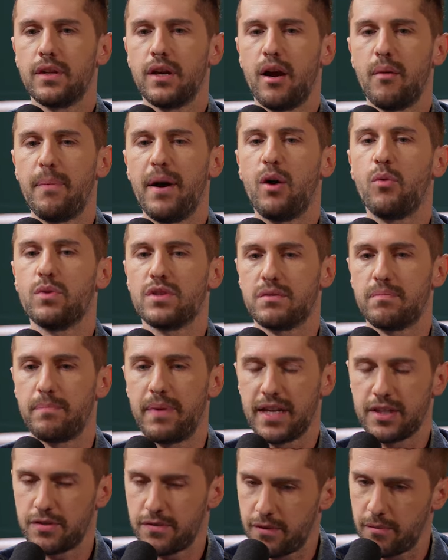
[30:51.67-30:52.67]
about what's
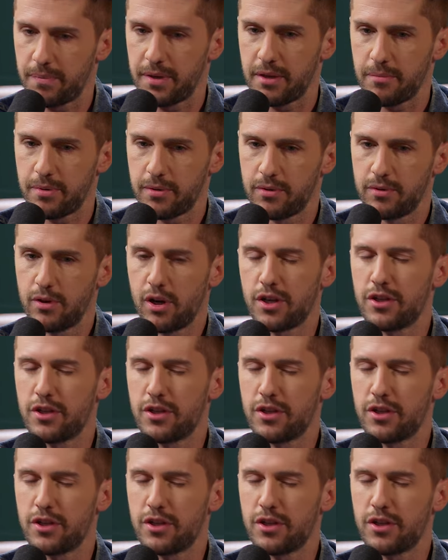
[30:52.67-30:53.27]
best for people?